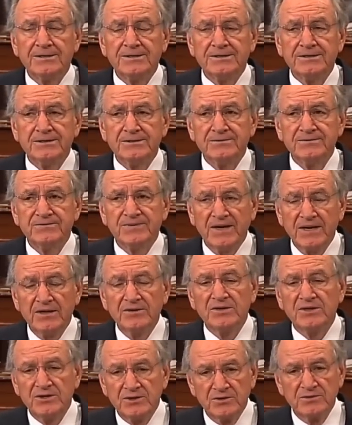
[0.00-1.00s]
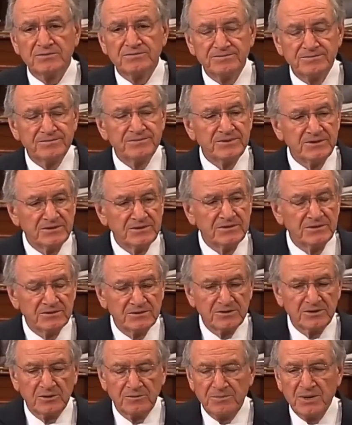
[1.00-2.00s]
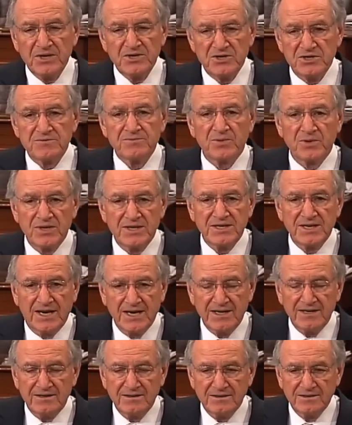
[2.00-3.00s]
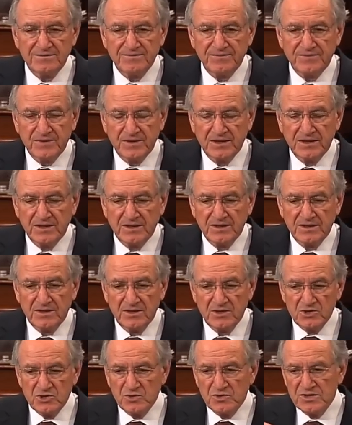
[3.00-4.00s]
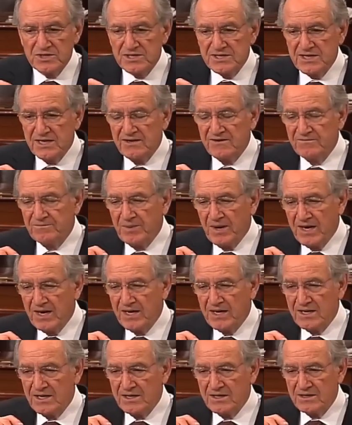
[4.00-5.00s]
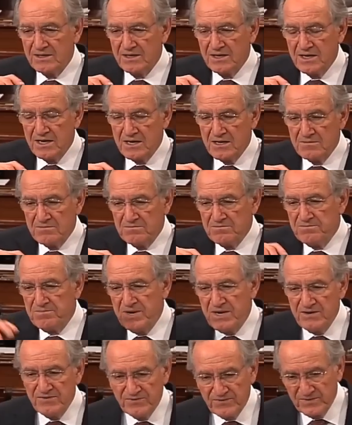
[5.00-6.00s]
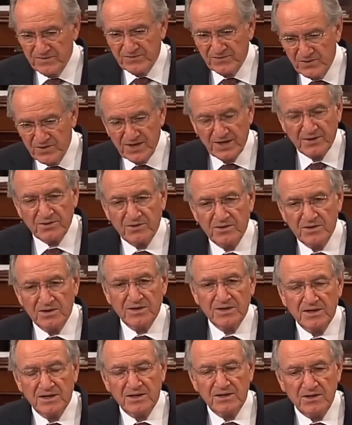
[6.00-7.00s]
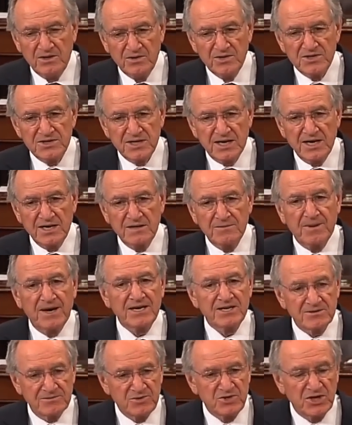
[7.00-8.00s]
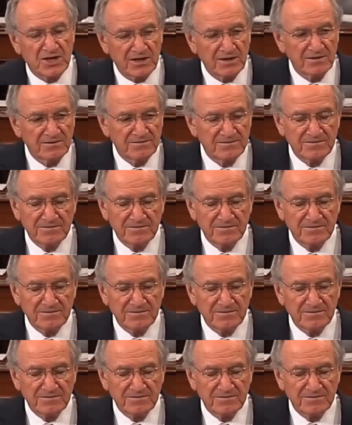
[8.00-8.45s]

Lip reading: you found that your budget's pretty tight. So instead of buying beef for dinner, you decide to buy some chicken.